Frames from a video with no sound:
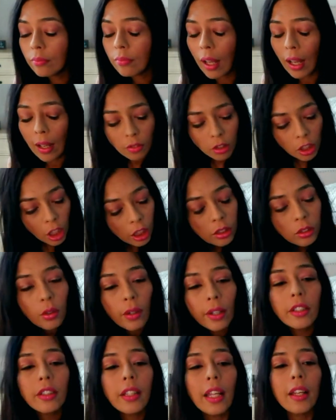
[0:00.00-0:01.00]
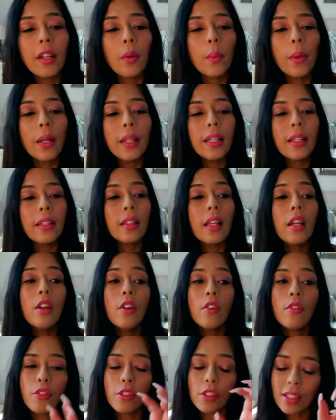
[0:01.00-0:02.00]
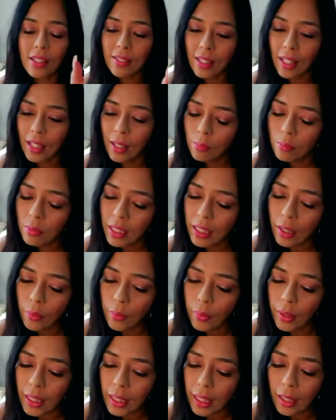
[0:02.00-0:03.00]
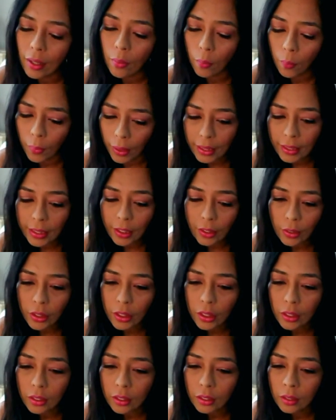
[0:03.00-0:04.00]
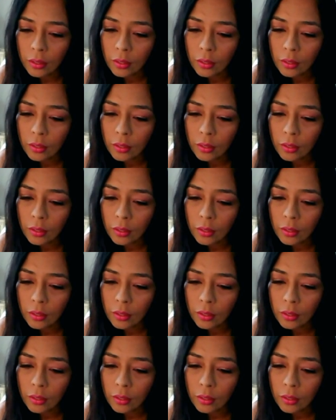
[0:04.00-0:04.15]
I'm not trying to take credit for this empty arena Randy Orton.